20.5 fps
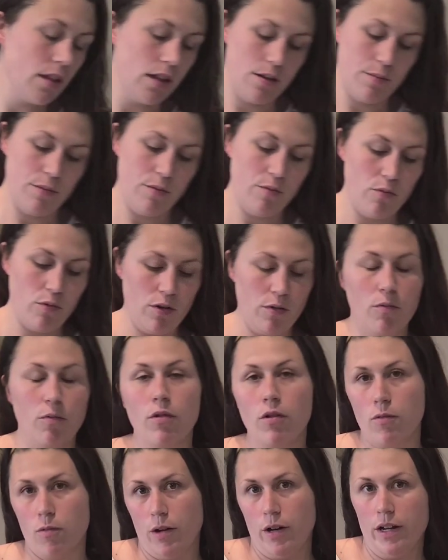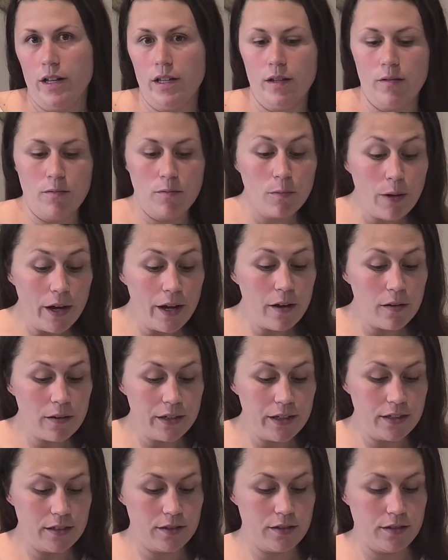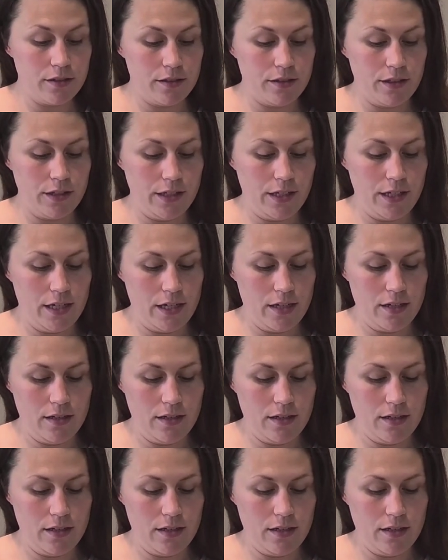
We're well into the